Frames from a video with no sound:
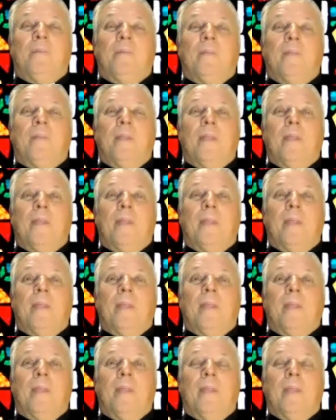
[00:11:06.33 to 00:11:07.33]

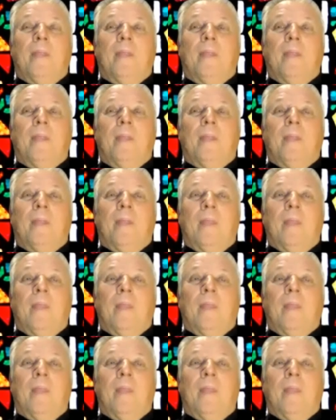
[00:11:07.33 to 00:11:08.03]
Nobody speaks.